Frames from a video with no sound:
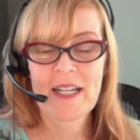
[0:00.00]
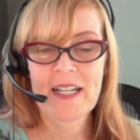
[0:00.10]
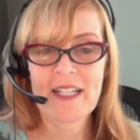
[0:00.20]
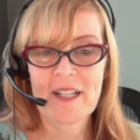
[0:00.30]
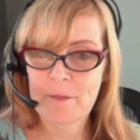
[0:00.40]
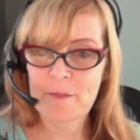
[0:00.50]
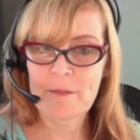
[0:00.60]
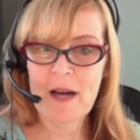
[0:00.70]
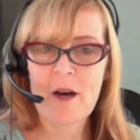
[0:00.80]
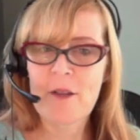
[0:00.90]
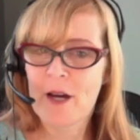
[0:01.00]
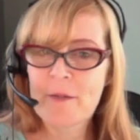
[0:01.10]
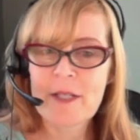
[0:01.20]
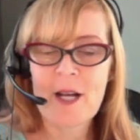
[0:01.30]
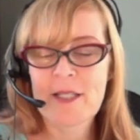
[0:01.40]
A little more,
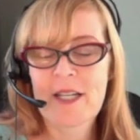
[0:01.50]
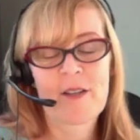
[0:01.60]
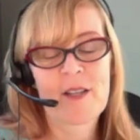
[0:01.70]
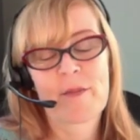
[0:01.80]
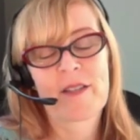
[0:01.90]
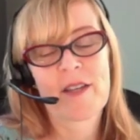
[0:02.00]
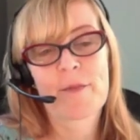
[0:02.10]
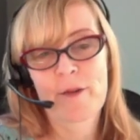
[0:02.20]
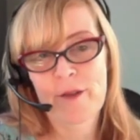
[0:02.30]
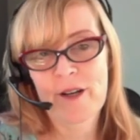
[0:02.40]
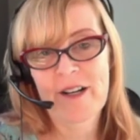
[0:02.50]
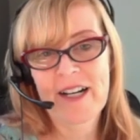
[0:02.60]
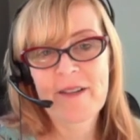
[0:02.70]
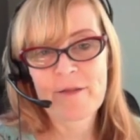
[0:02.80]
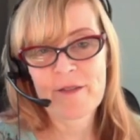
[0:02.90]
although I definitely believe that both
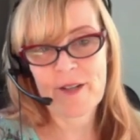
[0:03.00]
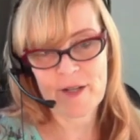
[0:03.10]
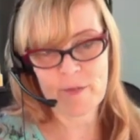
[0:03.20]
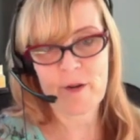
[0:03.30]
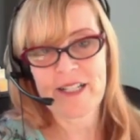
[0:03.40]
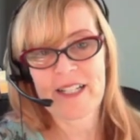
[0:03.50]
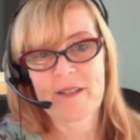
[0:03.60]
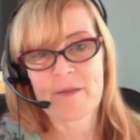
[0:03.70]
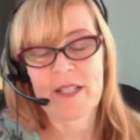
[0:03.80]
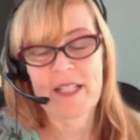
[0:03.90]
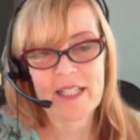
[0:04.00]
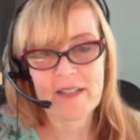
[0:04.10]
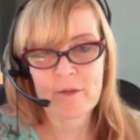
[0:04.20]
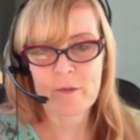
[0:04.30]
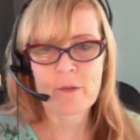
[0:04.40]
are very important, but
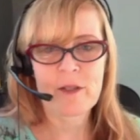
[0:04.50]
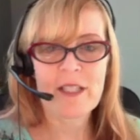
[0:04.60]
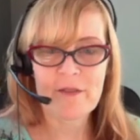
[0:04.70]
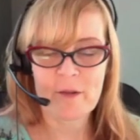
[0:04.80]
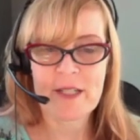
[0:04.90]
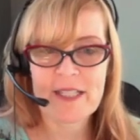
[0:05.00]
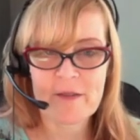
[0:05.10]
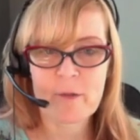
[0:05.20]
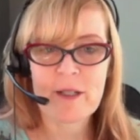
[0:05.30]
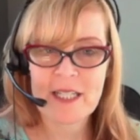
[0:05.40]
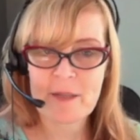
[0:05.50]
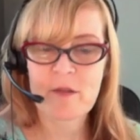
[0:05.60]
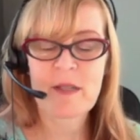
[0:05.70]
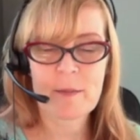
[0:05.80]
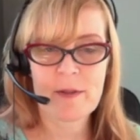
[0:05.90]
kind of really different ways of
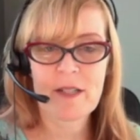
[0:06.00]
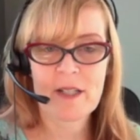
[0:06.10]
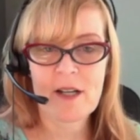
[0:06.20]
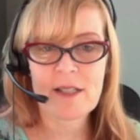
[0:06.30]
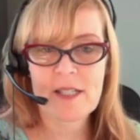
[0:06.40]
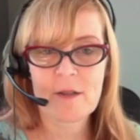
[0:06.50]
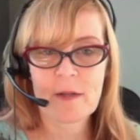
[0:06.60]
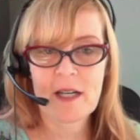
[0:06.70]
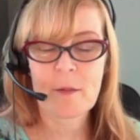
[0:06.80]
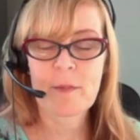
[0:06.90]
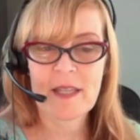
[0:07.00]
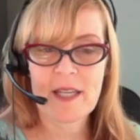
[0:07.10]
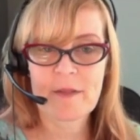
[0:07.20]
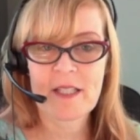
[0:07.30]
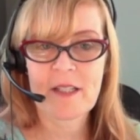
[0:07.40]
working with people and also
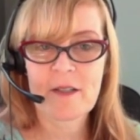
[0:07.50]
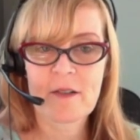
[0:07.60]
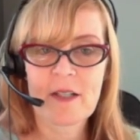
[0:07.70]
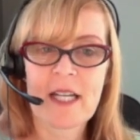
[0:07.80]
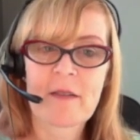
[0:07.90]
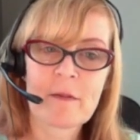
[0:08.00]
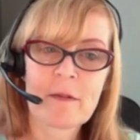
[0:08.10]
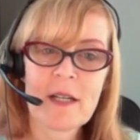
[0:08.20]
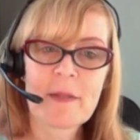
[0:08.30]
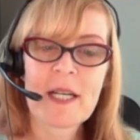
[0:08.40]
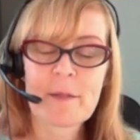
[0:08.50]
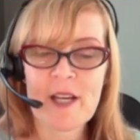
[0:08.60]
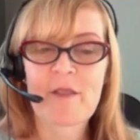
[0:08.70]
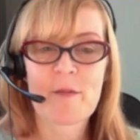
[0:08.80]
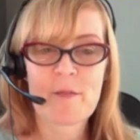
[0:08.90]
helping them to kind of
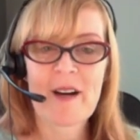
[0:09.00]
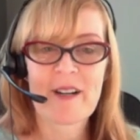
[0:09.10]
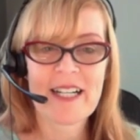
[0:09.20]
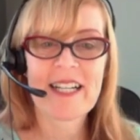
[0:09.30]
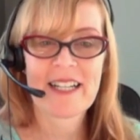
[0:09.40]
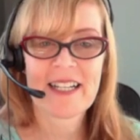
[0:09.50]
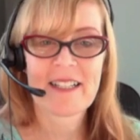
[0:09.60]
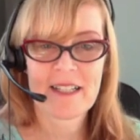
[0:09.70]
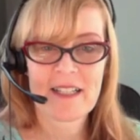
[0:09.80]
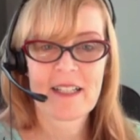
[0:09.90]
become self-empowered.